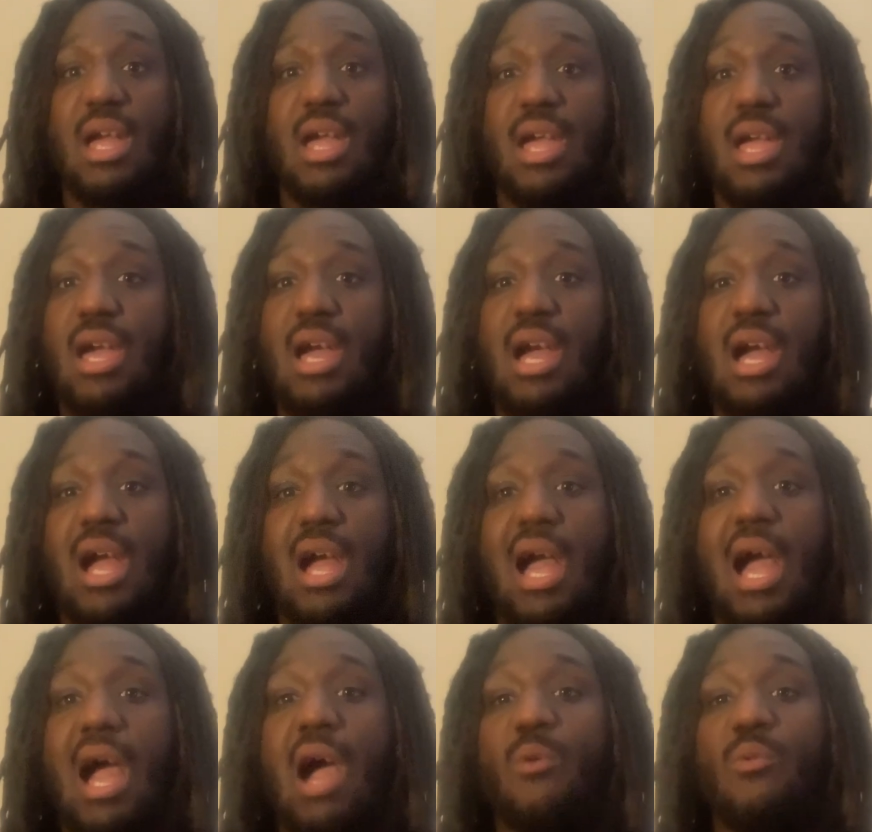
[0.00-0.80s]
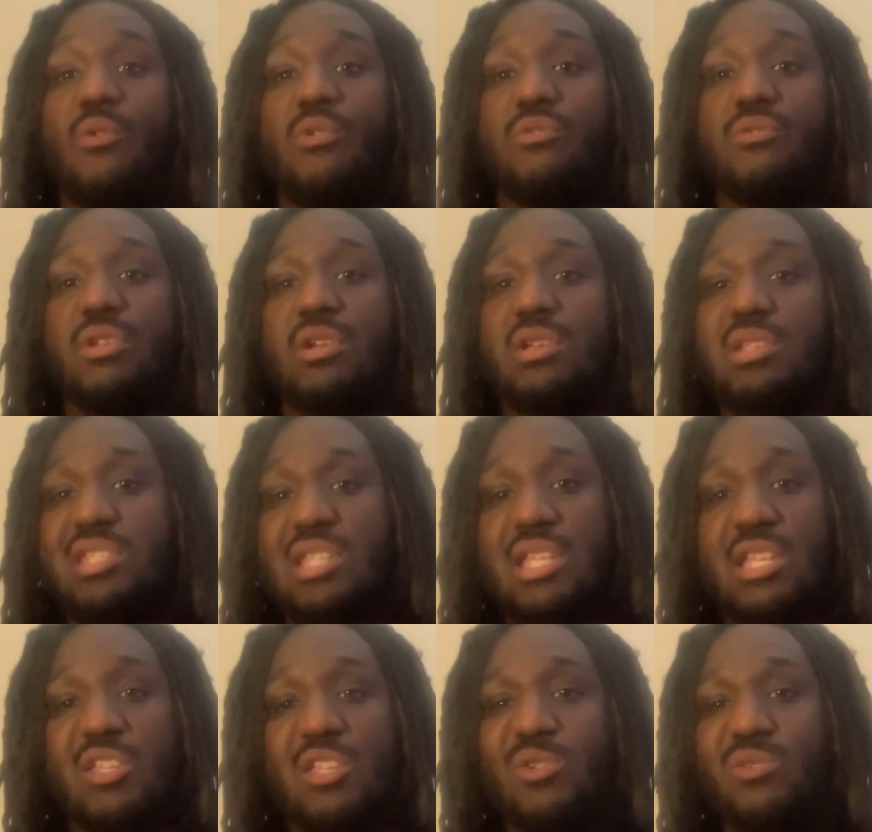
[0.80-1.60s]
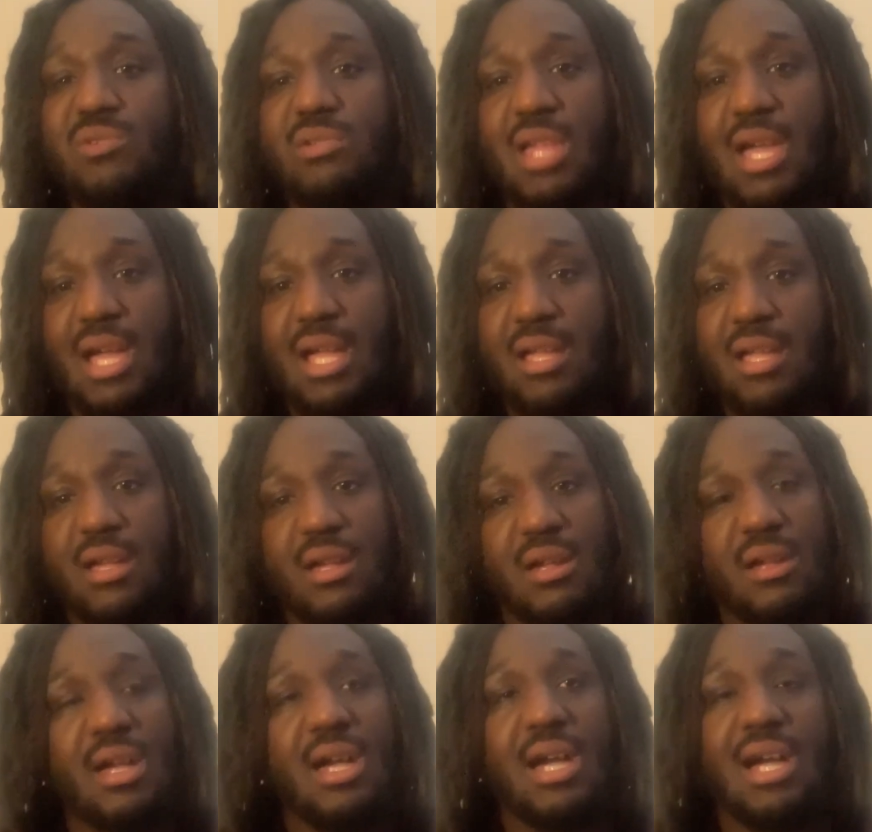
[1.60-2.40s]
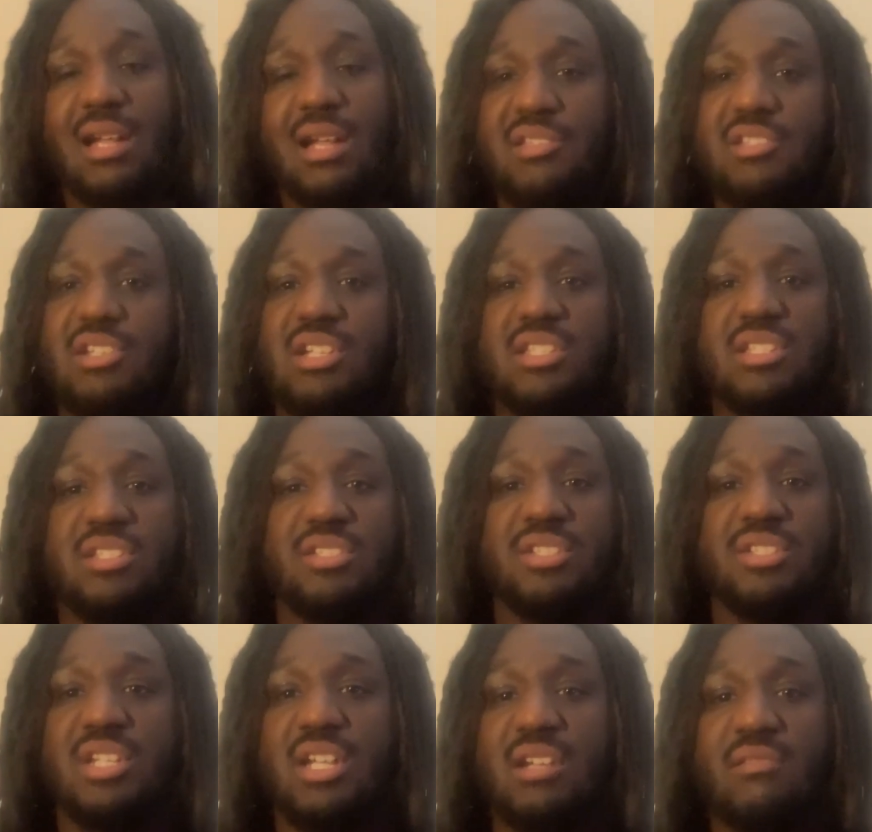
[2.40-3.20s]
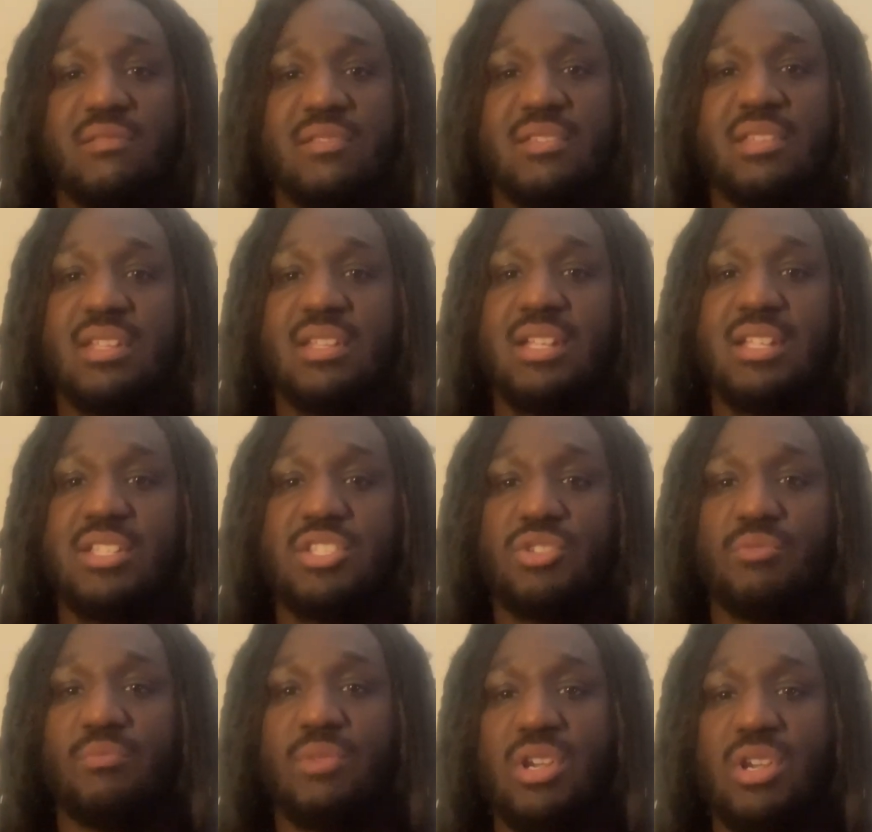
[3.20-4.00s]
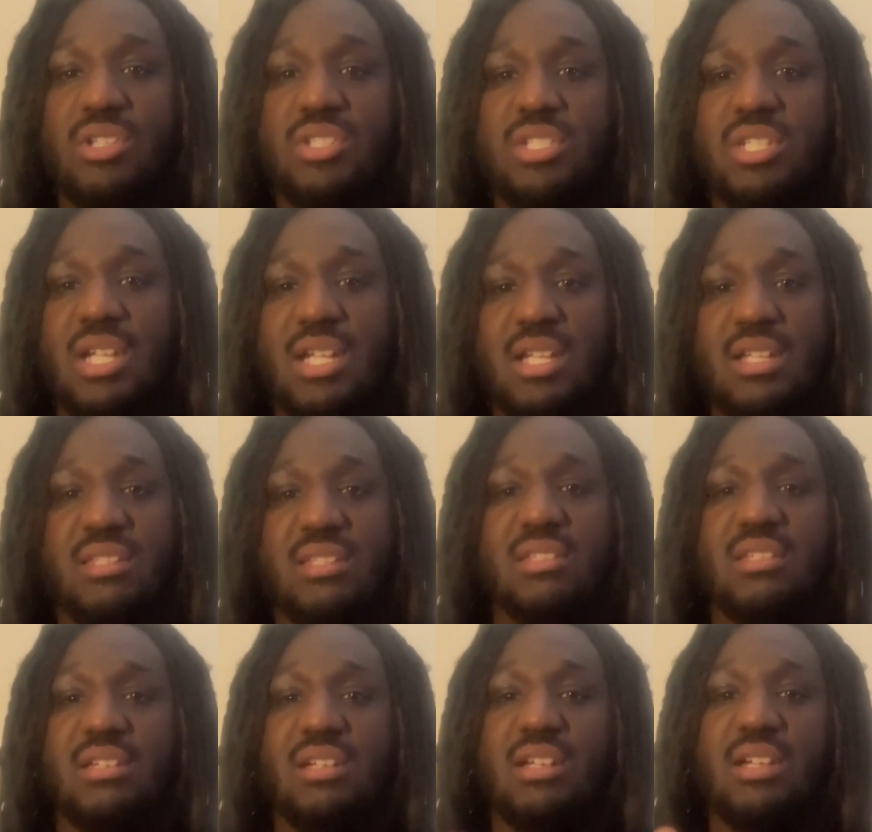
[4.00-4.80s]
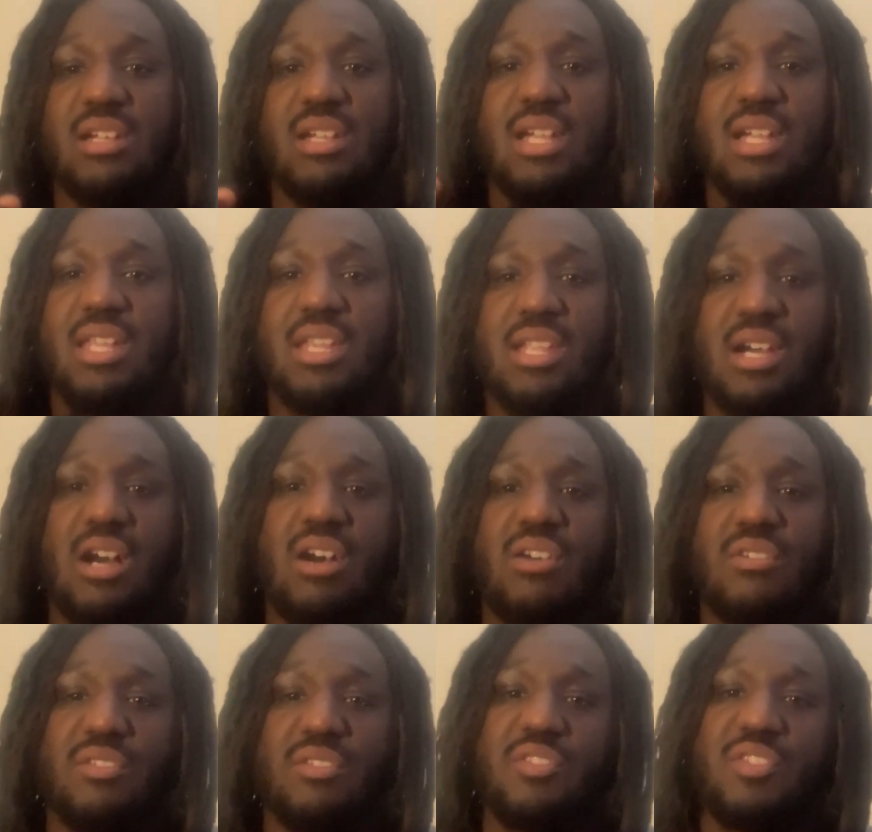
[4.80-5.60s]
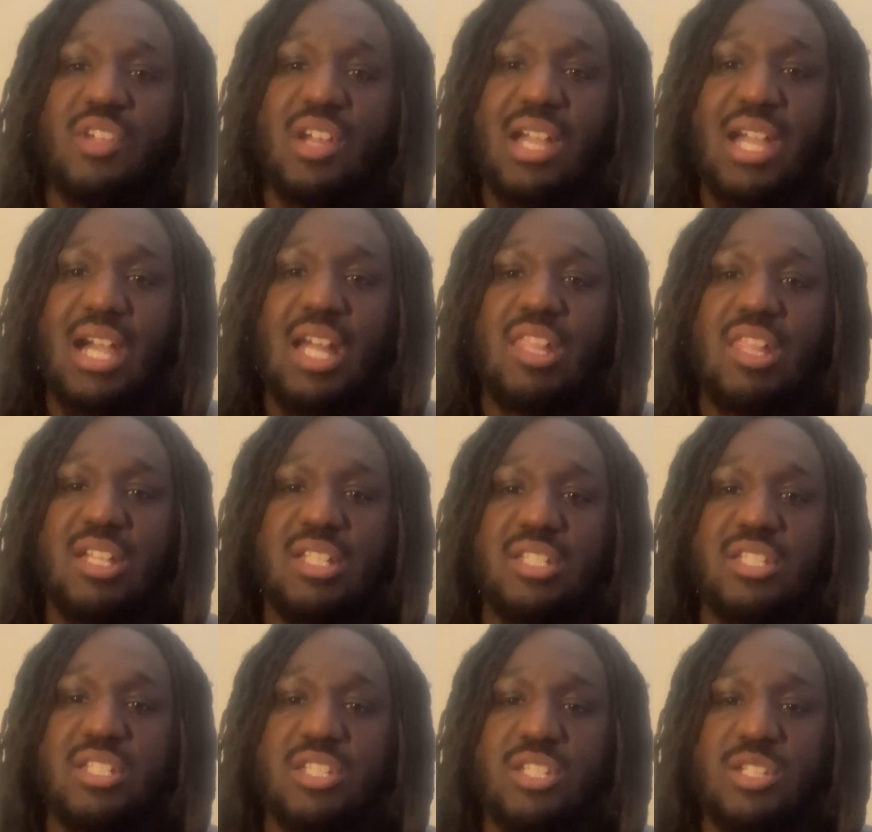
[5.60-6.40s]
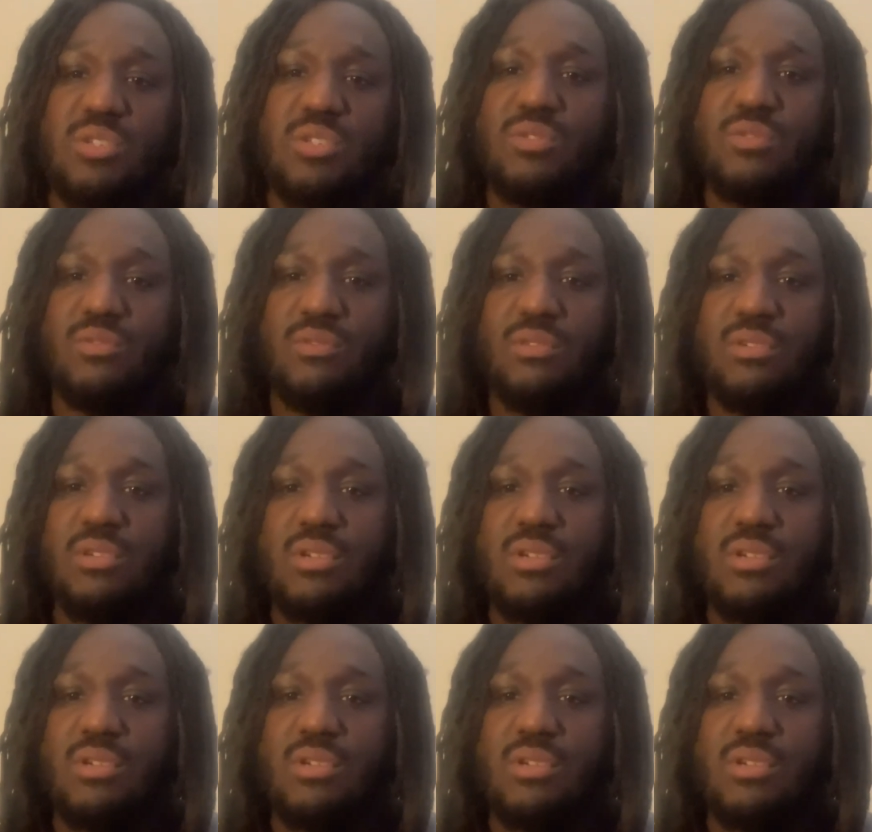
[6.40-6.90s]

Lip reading: And I want to see you like how Justin Jefferson and Ja'Marr Chase and all of the LSU